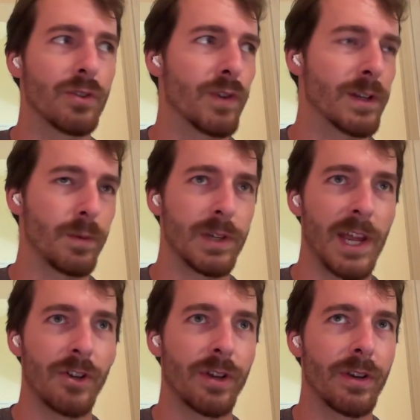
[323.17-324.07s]
and
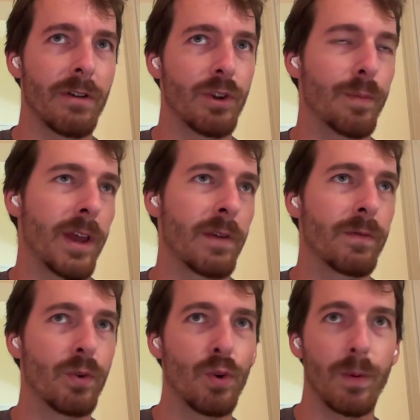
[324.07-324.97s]
transportation. You're paying
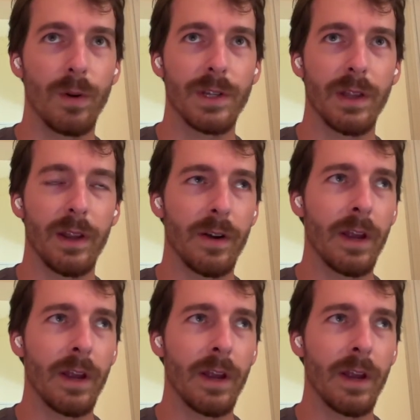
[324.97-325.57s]
for Ubers and